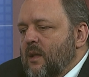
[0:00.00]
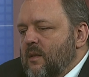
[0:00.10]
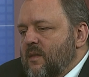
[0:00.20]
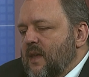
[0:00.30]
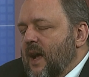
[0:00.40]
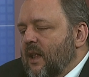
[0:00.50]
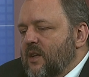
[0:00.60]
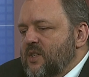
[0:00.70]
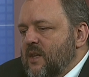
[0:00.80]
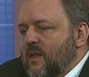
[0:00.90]
the
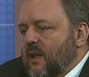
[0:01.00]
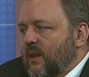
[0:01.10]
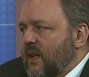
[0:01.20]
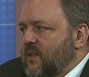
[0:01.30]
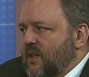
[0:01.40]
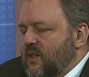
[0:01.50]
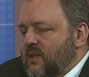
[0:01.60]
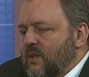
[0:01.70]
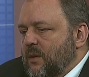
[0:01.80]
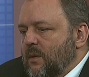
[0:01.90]
theology that leads us
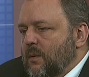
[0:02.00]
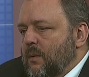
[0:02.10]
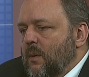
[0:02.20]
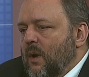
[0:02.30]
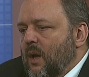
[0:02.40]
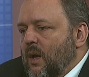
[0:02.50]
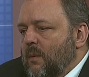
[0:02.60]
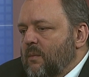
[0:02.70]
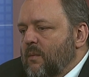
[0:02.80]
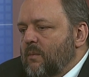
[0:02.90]
to
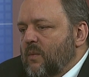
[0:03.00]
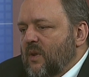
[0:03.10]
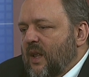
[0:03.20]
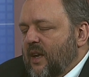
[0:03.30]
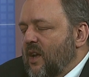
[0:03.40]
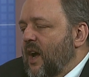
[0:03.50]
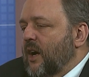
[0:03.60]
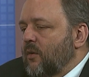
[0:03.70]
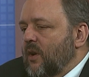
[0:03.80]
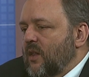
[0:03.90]
um, like
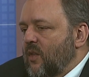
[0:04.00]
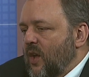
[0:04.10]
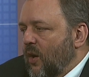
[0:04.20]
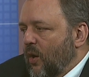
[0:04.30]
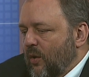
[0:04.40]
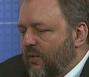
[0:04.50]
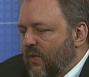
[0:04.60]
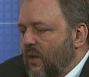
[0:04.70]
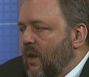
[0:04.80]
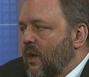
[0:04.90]
conquering the
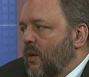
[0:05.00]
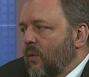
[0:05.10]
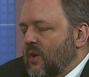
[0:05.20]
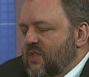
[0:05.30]
earth or